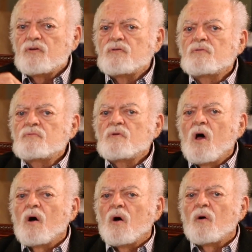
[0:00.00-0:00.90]
you
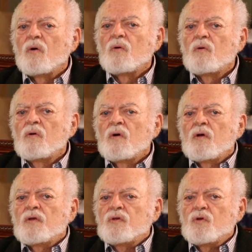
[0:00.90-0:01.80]
know
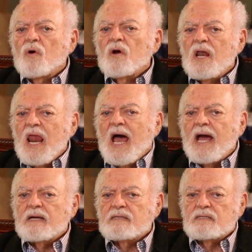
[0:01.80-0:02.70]
your
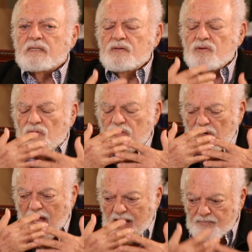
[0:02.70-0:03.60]
lacks and
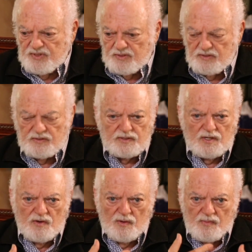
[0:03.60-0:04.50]
your absence
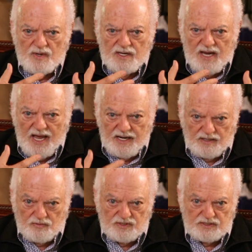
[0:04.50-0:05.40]
and the
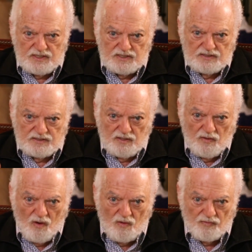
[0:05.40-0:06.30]
inadequacies
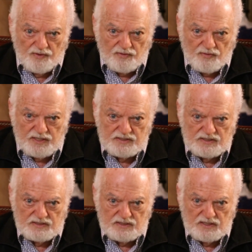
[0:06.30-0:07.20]
and all the
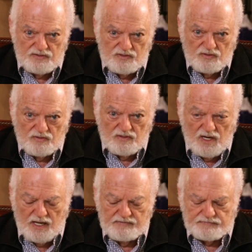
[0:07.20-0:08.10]
crazies in your own
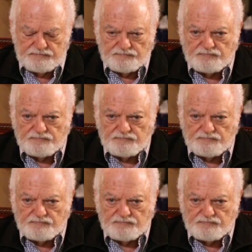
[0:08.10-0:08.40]
life.